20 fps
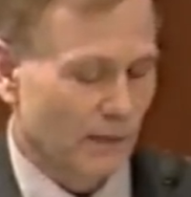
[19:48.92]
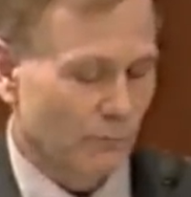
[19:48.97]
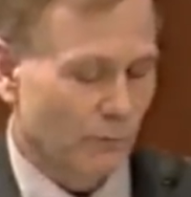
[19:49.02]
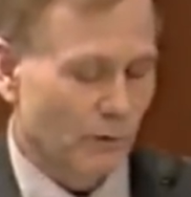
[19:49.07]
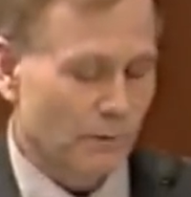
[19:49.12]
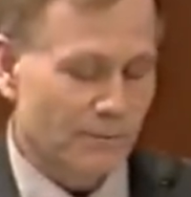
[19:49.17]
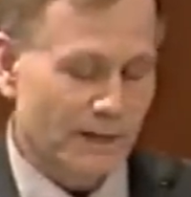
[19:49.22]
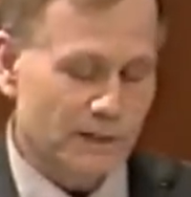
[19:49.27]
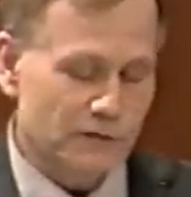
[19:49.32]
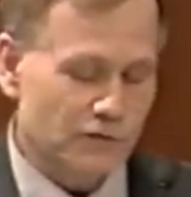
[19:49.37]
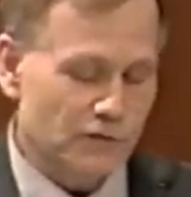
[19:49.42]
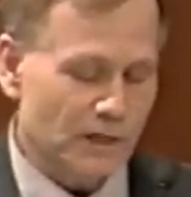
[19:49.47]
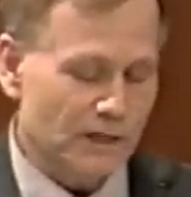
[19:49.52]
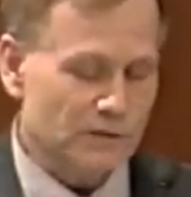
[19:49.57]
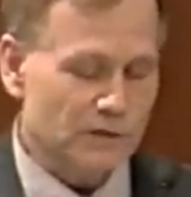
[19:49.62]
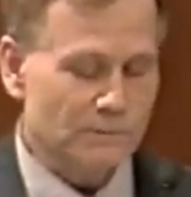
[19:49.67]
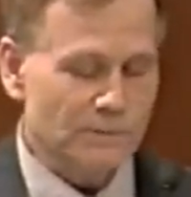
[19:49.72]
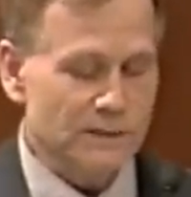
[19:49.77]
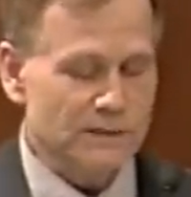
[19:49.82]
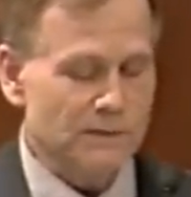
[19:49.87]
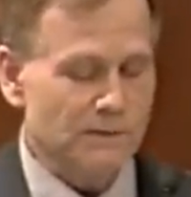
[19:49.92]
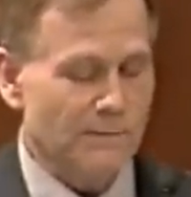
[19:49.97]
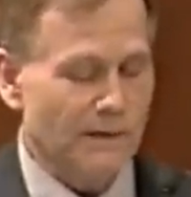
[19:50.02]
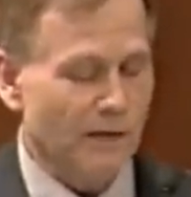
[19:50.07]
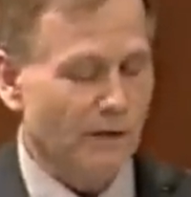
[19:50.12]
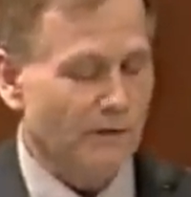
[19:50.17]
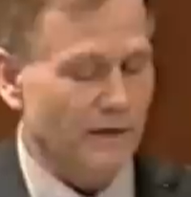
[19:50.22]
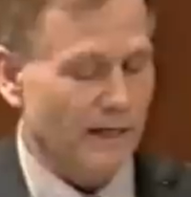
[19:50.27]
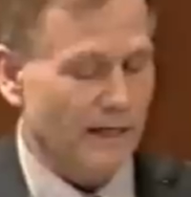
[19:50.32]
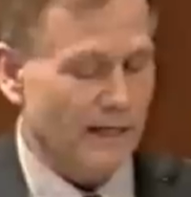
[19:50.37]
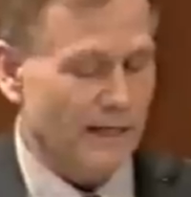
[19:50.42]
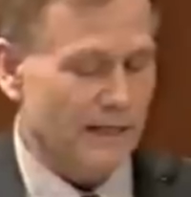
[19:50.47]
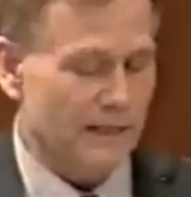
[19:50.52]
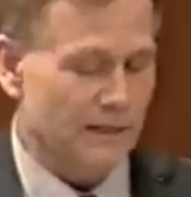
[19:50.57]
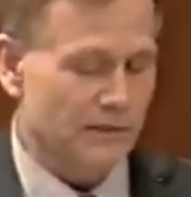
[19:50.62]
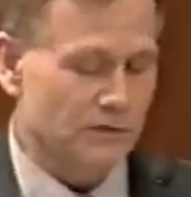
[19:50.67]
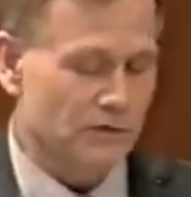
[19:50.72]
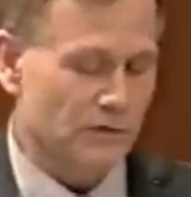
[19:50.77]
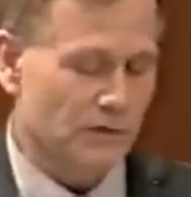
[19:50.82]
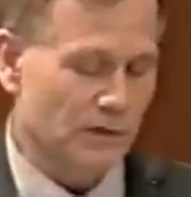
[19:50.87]
We make judgments about
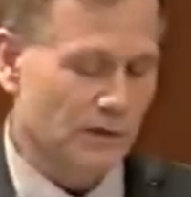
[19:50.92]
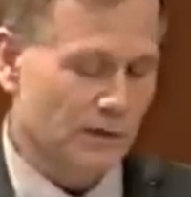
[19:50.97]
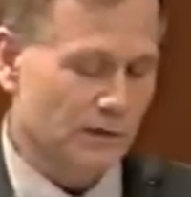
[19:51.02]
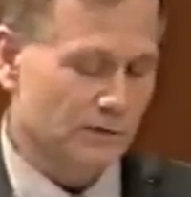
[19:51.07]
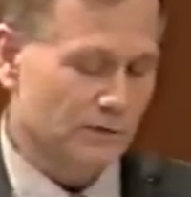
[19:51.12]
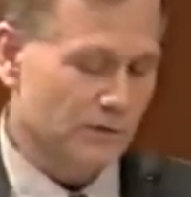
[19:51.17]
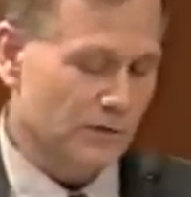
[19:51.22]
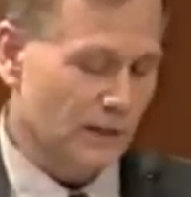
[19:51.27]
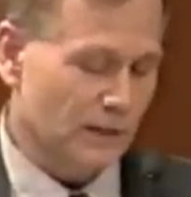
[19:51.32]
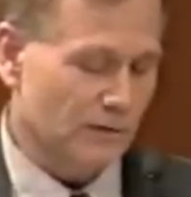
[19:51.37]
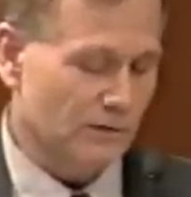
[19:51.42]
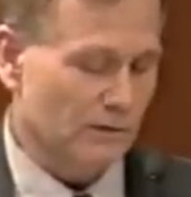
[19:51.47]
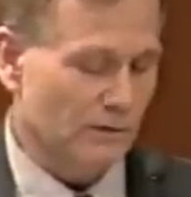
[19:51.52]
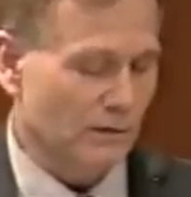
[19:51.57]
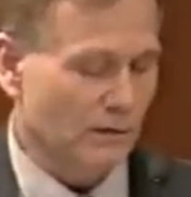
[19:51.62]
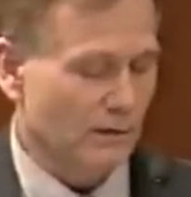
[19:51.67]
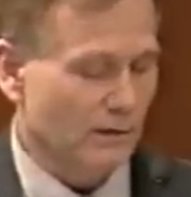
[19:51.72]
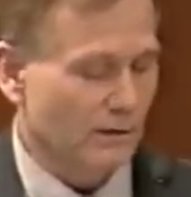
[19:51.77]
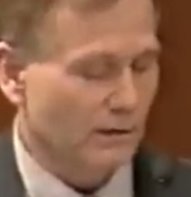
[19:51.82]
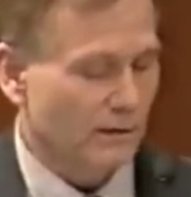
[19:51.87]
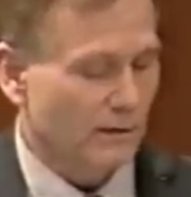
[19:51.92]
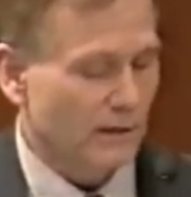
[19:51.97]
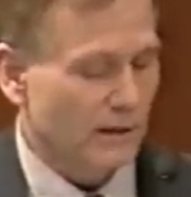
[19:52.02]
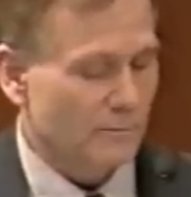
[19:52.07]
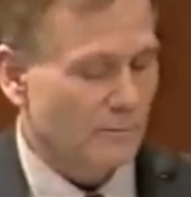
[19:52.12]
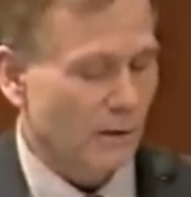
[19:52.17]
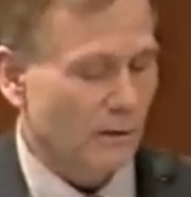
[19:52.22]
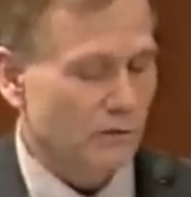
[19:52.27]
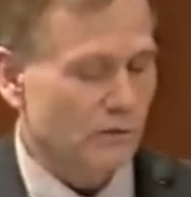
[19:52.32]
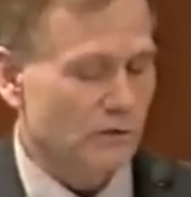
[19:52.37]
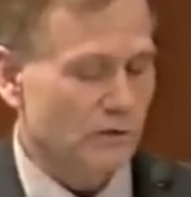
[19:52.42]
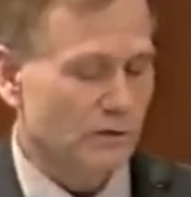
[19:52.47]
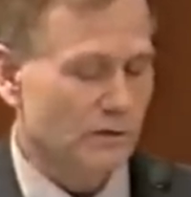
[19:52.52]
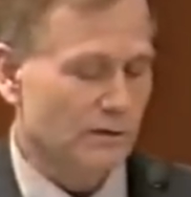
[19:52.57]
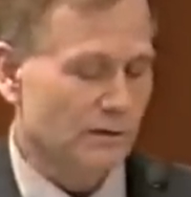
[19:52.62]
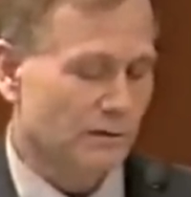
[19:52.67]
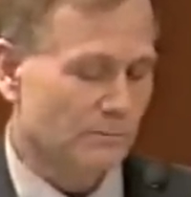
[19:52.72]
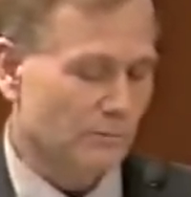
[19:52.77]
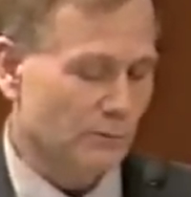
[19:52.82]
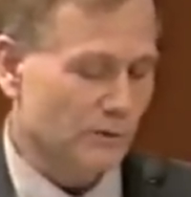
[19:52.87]
age, gender,
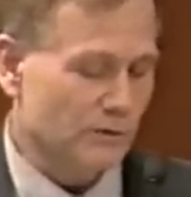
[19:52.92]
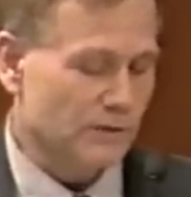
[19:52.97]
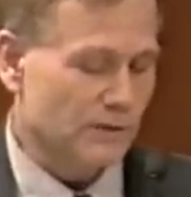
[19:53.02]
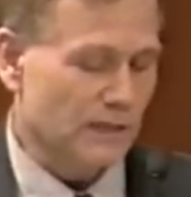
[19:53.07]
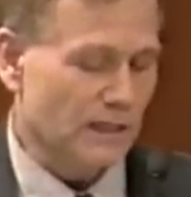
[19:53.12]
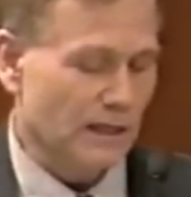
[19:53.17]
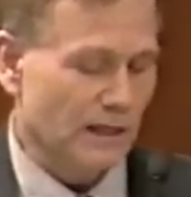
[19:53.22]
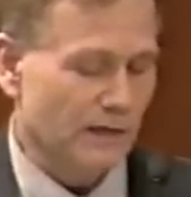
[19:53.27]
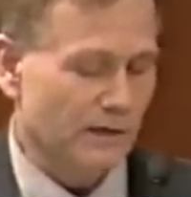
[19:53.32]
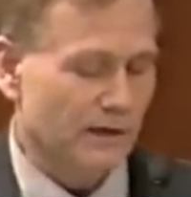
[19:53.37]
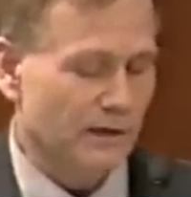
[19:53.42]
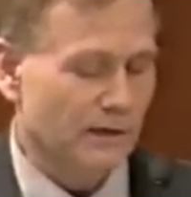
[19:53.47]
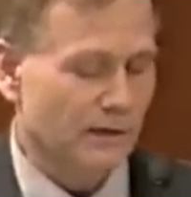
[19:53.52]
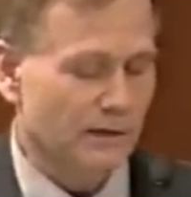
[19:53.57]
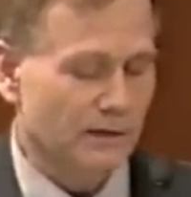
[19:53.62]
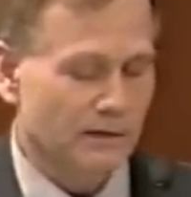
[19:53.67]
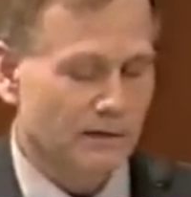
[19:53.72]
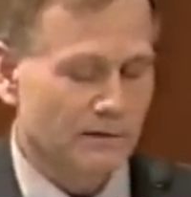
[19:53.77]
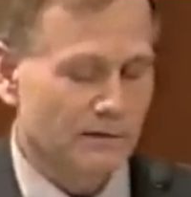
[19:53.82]
emotion, personality,